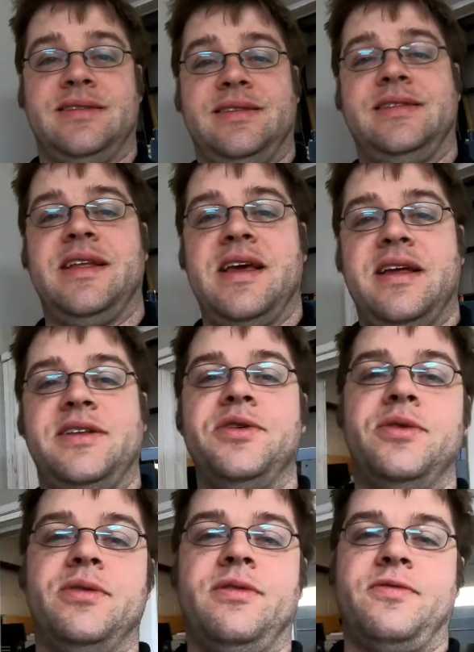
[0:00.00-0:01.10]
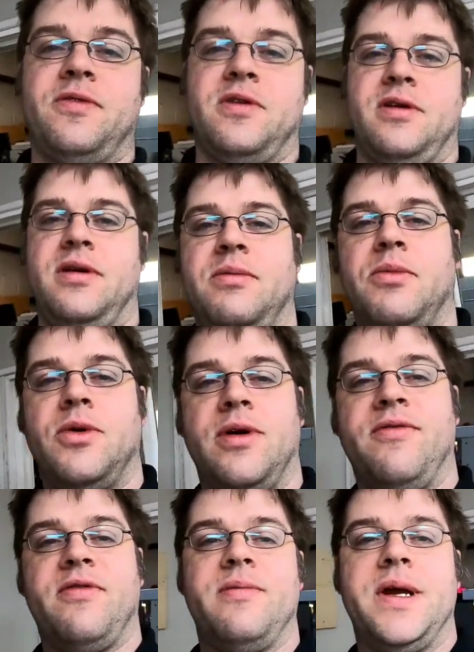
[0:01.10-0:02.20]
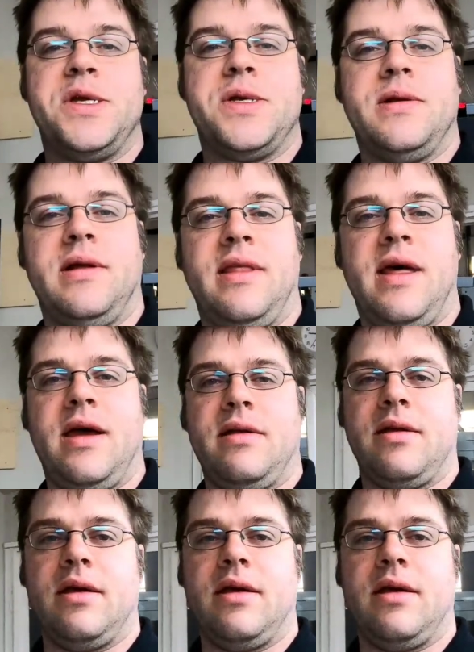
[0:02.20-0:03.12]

stay tuned for more information on that,